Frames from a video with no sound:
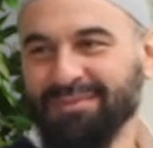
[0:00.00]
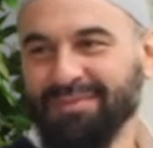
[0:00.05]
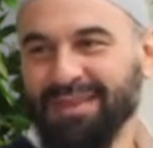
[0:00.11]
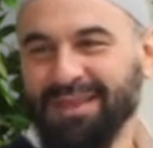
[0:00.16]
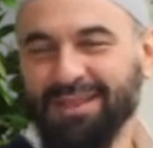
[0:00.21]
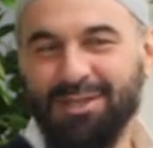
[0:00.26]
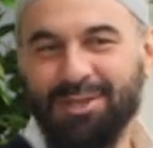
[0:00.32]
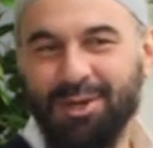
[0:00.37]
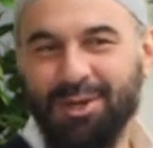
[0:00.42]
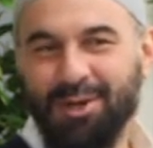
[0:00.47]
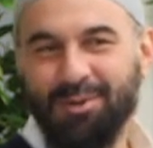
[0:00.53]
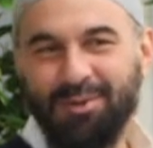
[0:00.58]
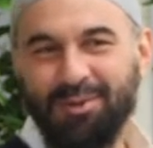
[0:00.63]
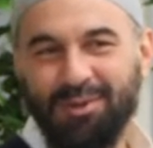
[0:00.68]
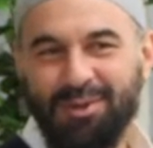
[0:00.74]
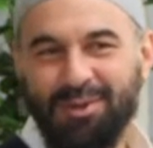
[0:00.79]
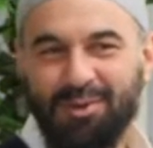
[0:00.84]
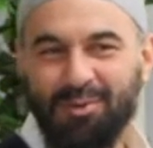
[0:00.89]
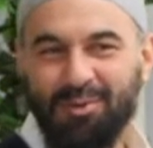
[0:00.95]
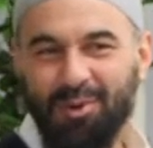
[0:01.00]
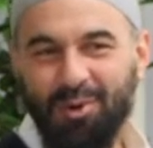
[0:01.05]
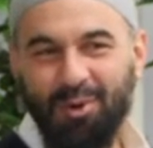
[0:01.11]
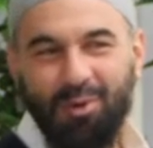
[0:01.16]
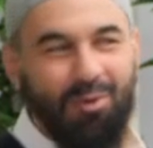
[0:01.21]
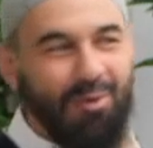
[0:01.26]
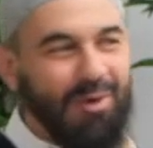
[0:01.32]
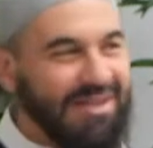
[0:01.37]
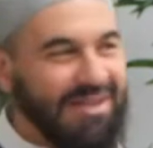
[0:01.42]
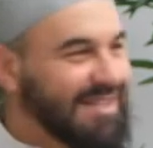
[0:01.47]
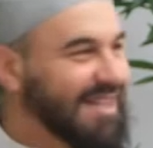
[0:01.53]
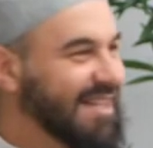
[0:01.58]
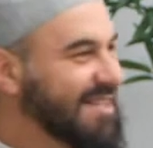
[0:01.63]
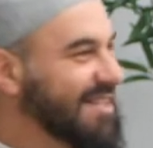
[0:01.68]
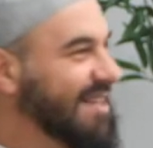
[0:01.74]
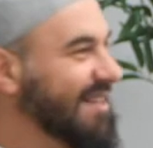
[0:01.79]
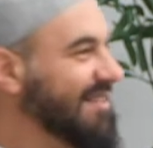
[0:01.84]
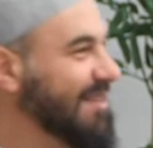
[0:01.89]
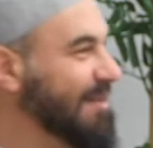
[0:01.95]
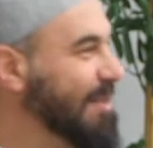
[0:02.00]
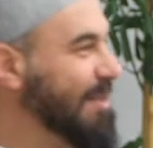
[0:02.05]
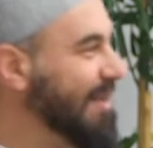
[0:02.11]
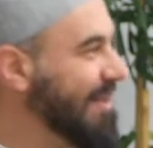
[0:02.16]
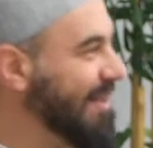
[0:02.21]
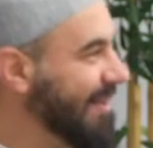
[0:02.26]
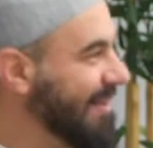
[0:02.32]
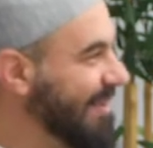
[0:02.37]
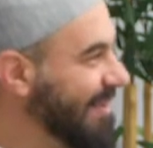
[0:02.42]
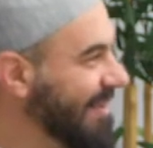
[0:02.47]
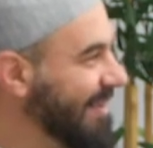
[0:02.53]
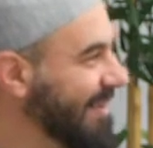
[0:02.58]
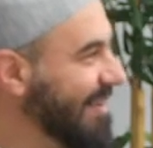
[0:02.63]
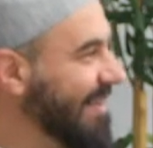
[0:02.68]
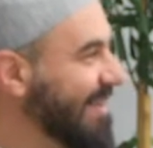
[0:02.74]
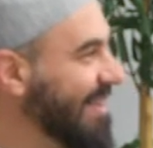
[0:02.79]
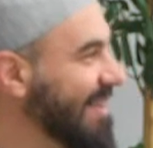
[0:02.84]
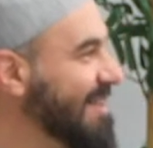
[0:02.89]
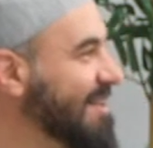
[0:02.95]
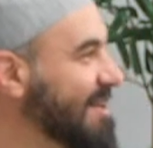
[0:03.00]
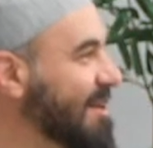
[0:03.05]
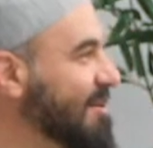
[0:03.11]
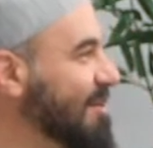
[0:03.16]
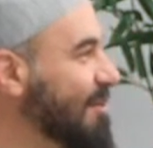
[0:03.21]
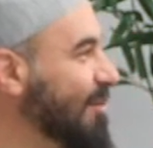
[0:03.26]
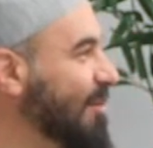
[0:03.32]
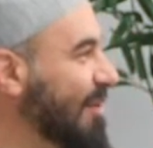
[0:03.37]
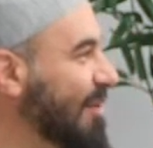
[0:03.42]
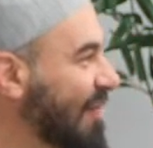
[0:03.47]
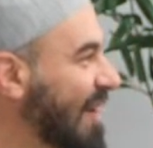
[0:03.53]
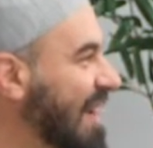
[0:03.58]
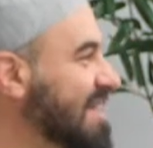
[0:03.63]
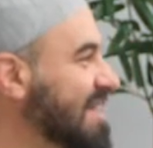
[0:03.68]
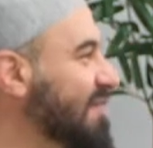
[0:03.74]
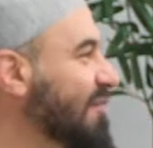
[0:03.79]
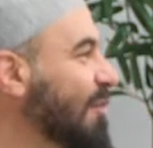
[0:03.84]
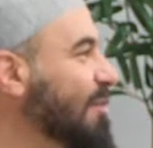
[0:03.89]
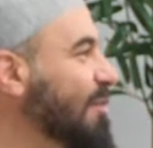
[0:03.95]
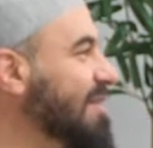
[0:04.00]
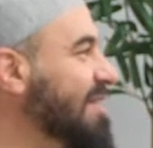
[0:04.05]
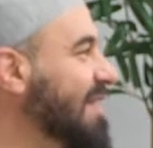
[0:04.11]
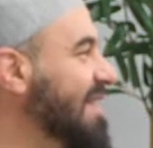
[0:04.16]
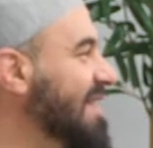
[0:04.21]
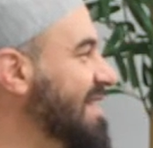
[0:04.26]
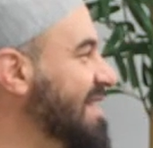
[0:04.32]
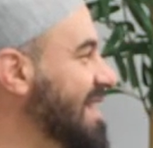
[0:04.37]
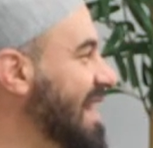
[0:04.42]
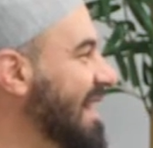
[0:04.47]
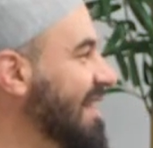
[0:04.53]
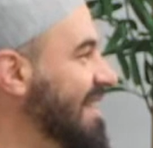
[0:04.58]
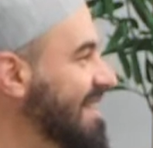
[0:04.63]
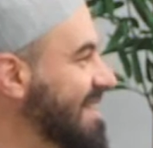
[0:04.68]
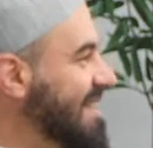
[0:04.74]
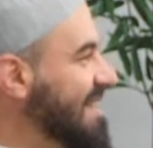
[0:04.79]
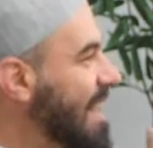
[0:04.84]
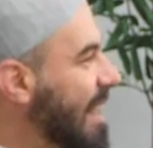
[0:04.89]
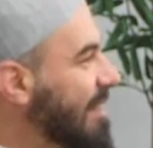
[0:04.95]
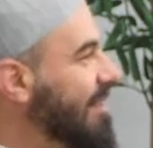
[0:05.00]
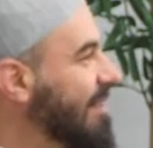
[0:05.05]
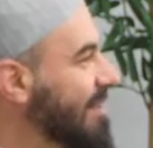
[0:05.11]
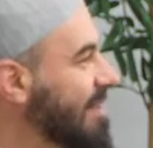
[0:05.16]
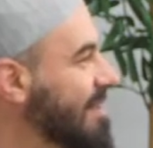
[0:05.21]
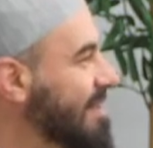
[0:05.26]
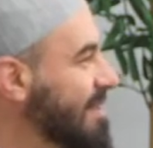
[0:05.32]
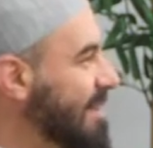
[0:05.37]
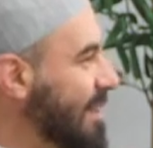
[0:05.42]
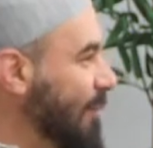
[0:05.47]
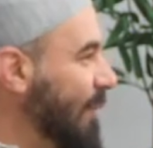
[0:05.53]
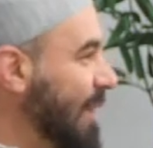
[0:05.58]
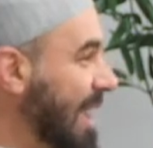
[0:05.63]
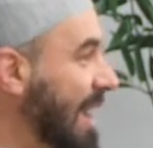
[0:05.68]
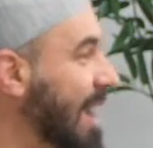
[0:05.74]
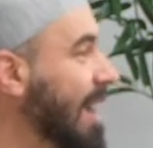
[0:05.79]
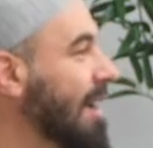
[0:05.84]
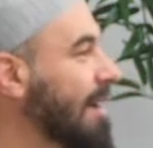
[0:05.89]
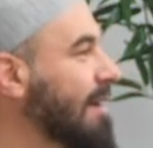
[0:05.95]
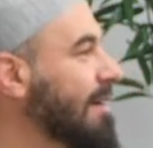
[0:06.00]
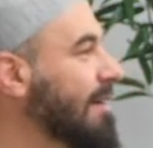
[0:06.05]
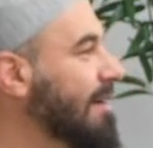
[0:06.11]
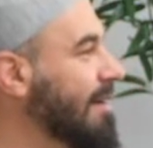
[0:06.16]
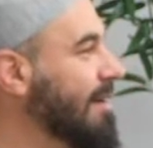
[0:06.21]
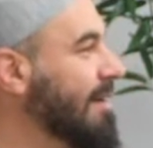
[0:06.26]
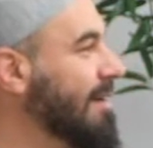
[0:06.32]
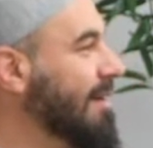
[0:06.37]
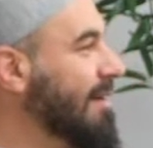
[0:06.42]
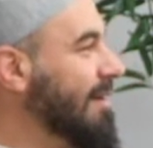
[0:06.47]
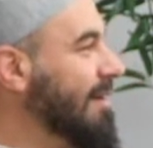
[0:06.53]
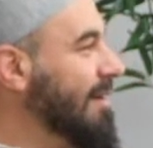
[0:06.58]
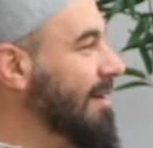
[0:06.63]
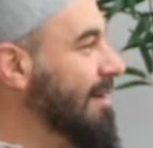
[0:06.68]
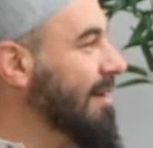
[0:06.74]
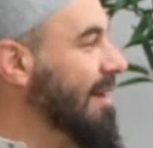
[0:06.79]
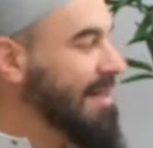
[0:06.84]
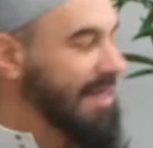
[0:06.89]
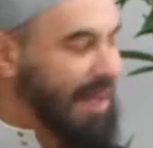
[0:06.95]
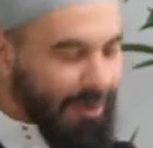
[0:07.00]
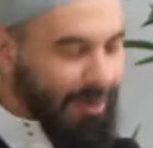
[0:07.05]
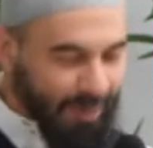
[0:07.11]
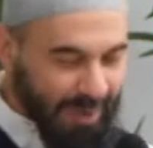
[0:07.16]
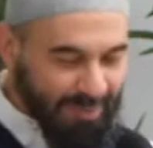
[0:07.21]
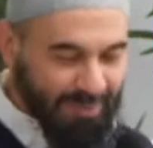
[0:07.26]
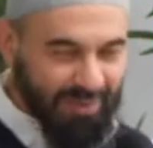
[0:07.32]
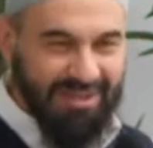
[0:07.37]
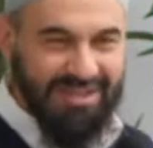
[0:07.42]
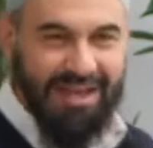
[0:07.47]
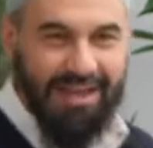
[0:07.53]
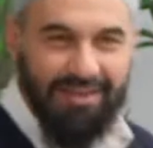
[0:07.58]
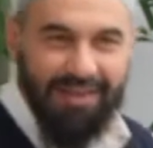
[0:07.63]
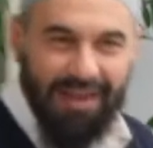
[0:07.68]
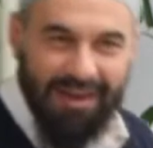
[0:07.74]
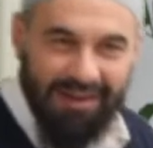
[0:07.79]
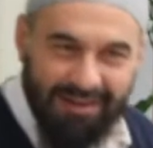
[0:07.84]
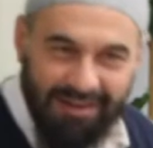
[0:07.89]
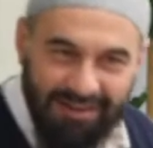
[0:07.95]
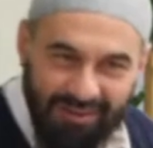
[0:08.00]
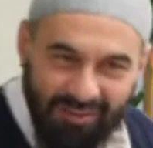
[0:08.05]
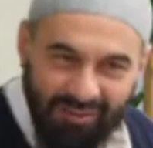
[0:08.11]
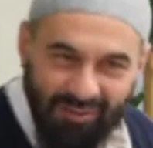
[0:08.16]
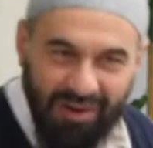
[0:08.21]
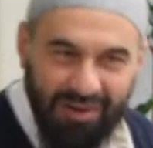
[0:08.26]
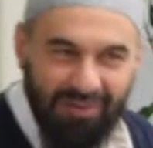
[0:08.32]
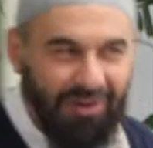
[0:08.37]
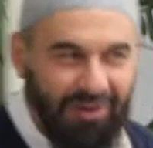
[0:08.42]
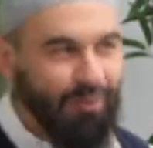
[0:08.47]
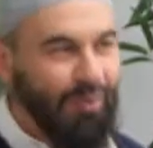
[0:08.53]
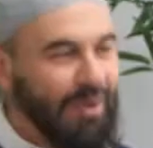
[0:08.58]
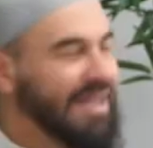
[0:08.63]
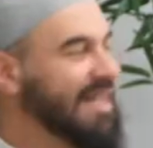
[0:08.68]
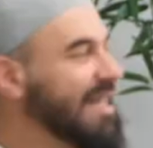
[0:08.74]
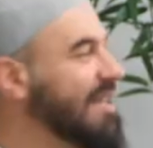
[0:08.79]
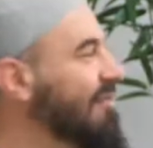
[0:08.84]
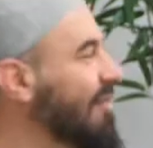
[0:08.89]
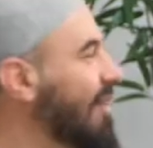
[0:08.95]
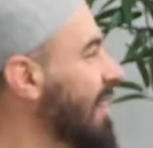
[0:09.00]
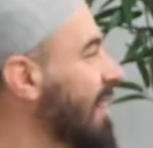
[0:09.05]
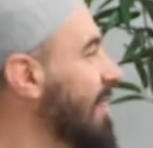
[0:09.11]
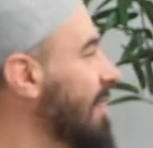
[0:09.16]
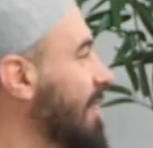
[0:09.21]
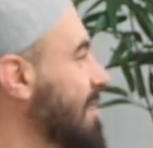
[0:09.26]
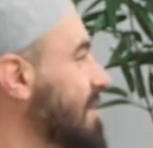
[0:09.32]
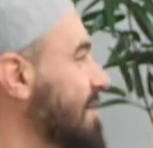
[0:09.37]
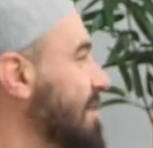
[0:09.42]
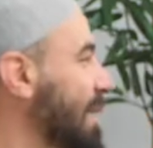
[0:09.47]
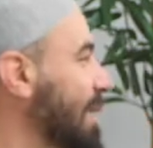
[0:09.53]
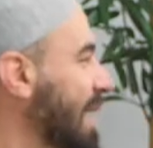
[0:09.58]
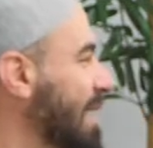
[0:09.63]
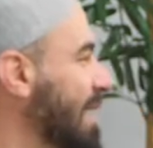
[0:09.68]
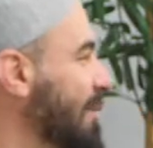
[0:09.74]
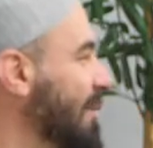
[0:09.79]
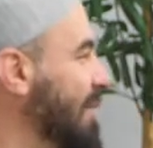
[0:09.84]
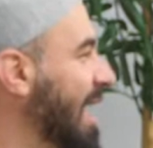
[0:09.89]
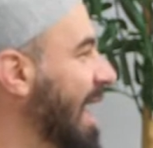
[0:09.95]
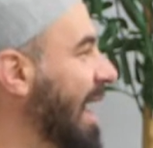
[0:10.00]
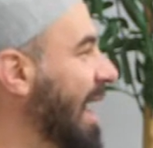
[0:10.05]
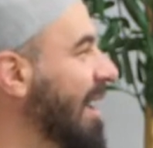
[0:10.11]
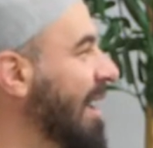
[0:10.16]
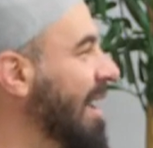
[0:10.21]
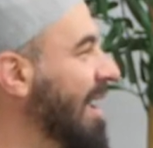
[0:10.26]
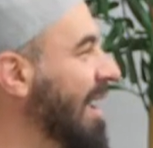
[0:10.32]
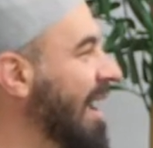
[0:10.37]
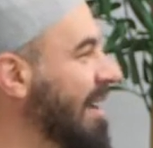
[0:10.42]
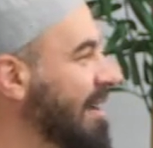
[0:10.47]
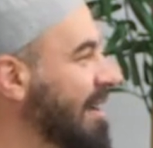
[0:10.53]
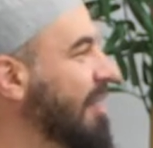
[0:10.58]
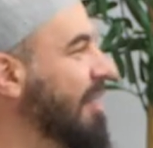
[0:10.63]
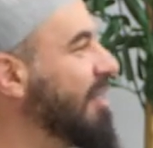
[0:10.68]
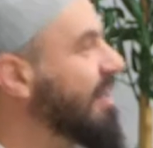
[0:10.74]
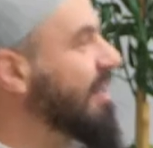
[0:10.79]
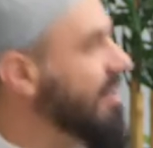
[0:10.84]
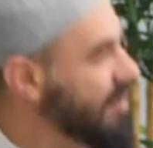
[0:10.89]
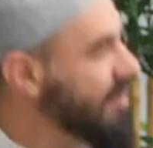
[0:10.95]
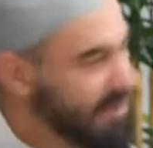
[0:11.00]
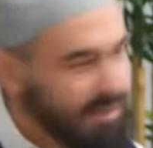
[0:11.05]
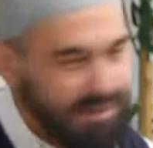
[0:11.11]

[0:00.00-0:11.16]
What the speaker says: And so you were always destined to be here. And so we fast forward to this now, this nothingness that we are, and that we present that in front of Allah. We give Allah subhanahu wa ta'ala our nothingness,